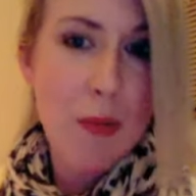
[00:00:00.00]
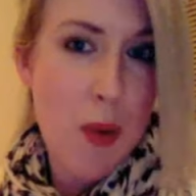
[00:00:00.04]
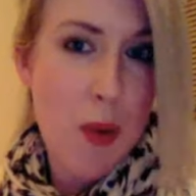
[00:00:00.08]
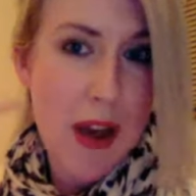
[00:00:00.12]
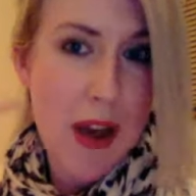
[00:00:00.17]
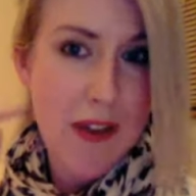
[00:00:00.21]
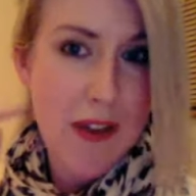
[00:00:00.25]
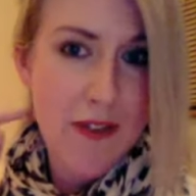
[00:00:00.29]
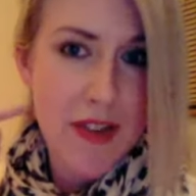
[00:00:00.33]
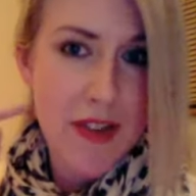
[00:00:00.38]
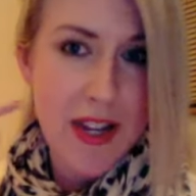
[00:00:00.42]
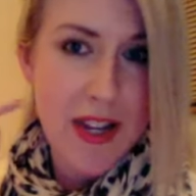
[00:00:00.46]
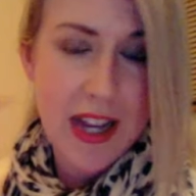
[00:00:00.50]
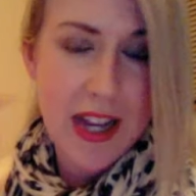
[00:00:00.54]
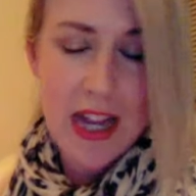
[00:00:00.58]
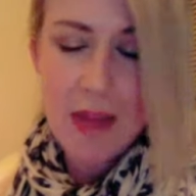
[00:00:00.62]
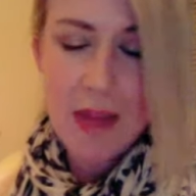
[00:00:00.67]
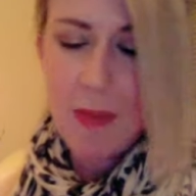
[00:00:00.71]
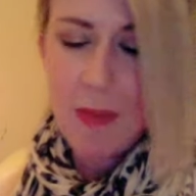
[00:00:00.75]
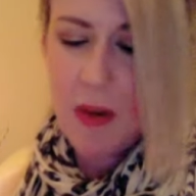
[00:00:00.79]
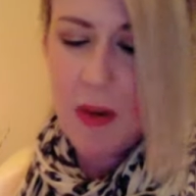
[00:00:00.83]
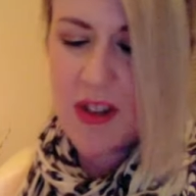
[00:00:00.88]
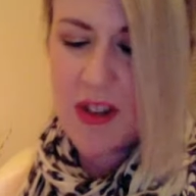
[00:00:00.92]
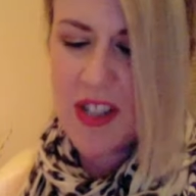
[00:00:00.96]
weft in the
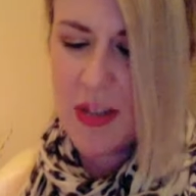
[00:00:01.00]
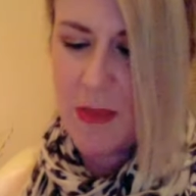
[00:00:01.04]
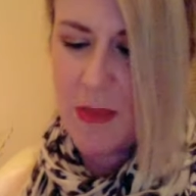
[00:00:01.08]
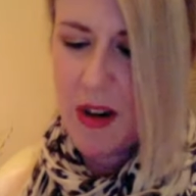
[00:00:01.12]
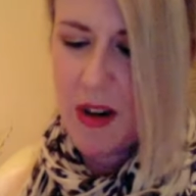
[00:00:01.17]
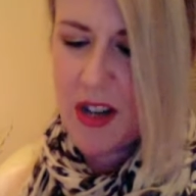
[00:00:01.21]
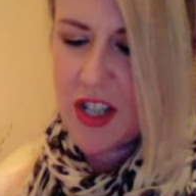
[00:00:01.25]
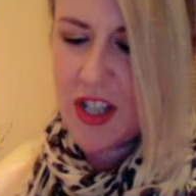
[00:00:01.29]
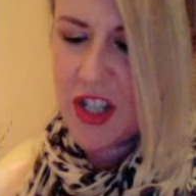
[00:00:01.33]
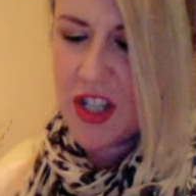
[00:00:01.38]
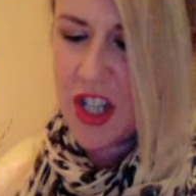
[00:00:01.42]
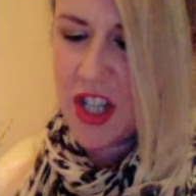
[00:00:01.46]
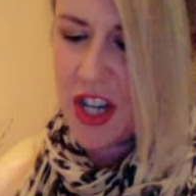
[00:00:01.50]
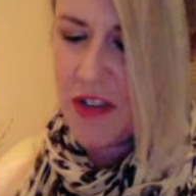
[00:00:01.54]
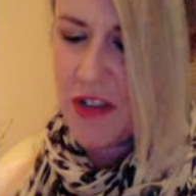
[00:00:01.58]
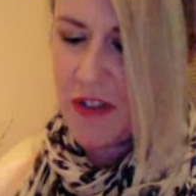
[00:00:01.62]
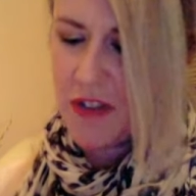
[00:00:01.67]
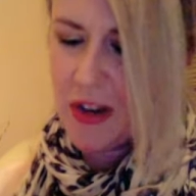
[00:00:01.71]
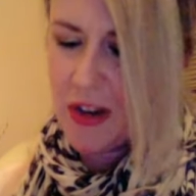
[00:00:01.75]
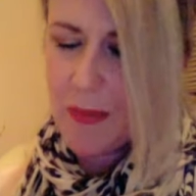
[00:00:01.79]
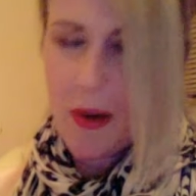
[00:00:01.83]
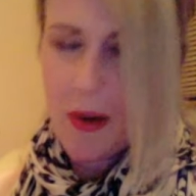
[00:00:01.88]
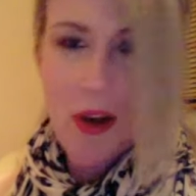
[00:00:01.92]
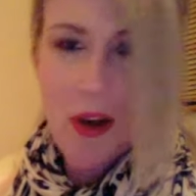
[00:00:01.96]
bottom. I
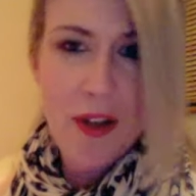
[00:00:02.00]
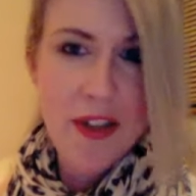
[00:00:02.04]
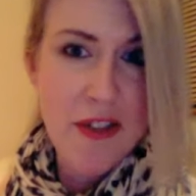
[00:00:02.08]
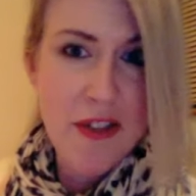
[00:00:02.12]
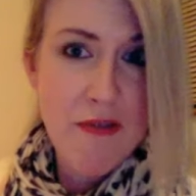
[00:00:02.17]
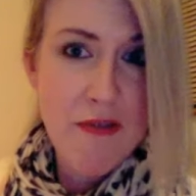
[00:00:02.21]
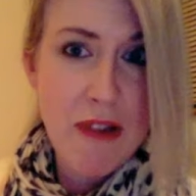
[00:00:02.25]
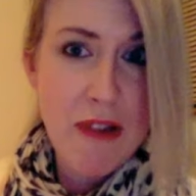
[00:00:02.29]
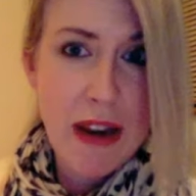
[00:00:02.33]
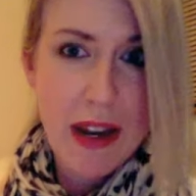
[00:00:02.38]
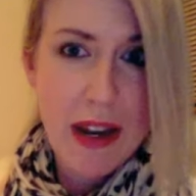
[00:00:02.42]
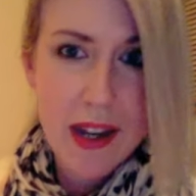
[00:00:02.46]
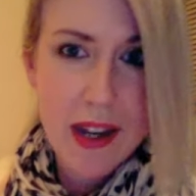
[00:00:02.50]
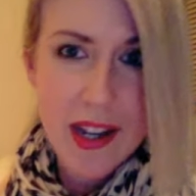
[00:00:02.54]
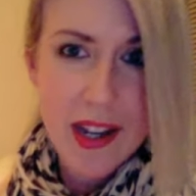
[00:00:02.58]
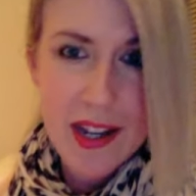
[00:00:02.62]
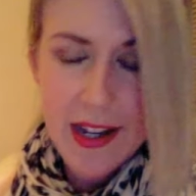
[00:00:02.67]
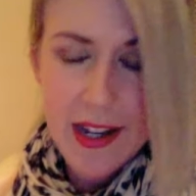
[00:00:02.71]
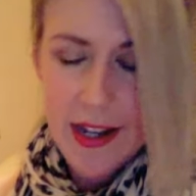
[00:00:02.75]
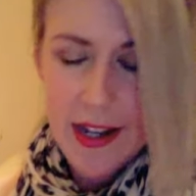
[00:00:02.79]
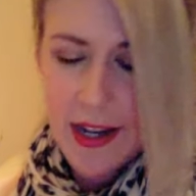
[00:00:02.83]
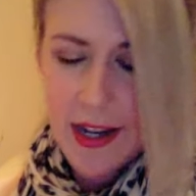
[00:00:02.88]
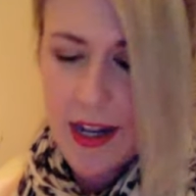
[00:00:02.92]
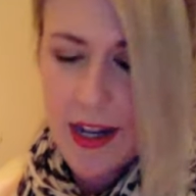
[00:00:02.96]
generally put a
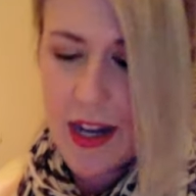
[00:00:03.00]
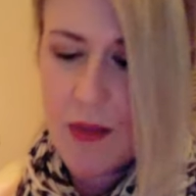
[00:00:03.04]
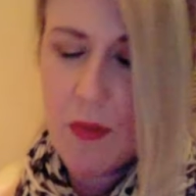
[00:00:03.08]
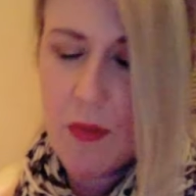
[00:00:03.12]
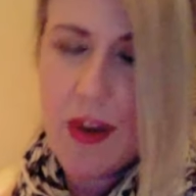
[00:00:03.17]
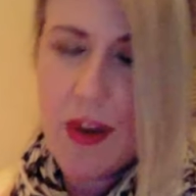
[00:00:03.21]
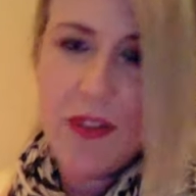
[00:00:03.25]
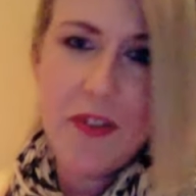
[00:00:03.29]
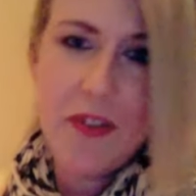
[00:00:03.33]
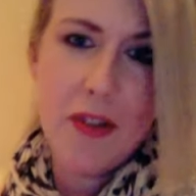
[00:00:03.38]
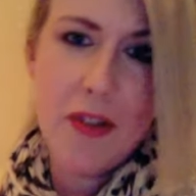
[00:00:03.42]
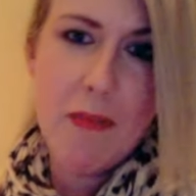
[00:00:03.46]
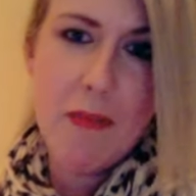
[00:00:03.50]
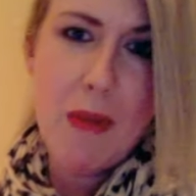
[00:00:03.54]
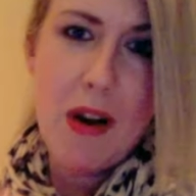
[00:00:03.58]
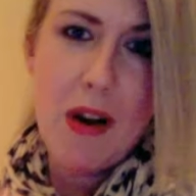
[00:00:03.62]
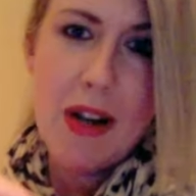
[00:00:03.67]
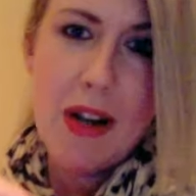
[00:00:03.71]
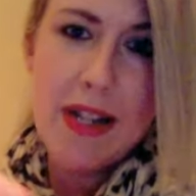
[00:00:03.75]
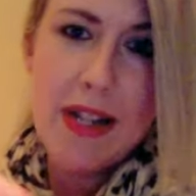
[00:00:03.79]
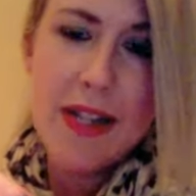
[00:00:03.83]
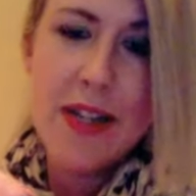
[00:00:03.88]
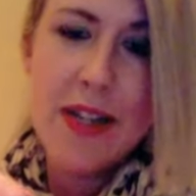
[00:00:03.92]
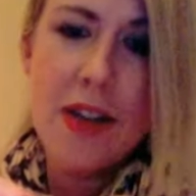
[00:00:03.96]
3-clip weft in
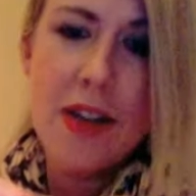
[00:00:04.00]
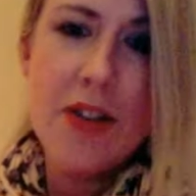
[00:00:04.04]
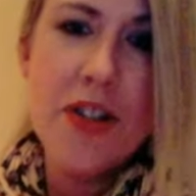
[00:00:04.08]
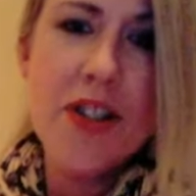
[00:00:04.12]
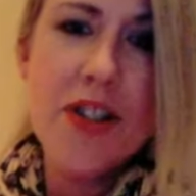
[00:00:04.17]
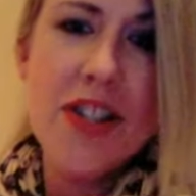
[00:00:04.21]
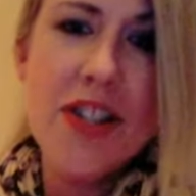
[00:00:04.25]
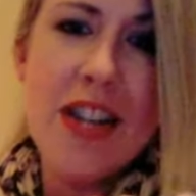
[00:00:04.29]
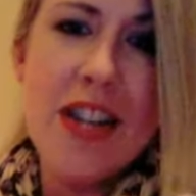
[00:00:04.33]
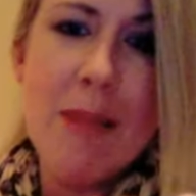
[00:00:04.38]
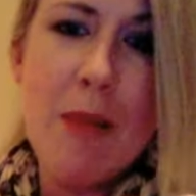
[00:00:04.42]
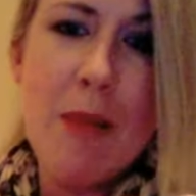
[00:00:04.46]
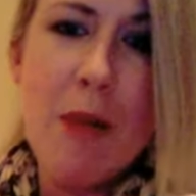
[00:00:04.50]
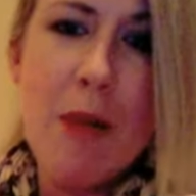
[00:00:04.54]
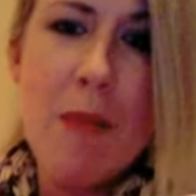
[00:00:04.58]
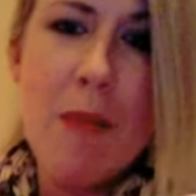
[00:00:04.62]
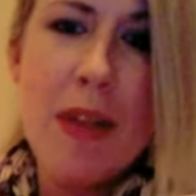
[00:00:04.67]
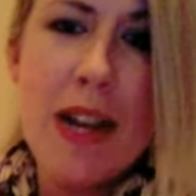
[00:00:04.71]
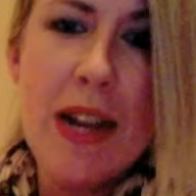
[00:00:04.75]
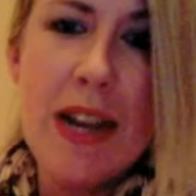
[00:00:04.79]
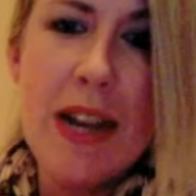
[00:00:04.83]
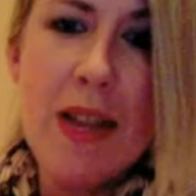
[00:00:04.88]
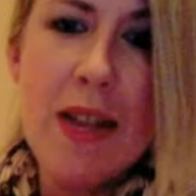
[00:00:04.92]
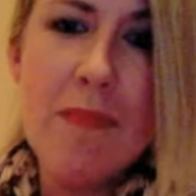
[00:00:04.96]
mine. So just snap open
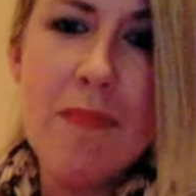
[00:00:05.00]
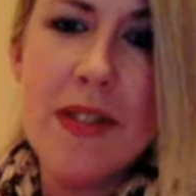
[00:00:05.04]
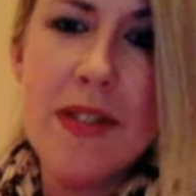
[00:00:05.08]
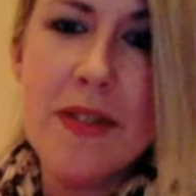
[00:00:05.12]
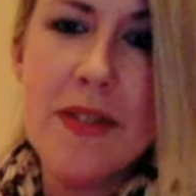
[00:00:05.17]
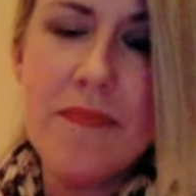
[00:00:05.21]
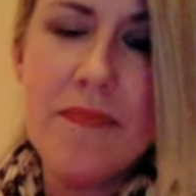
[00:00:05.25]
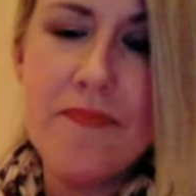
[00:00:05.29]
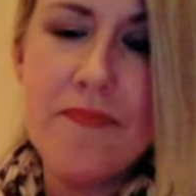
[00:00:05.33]
the clips.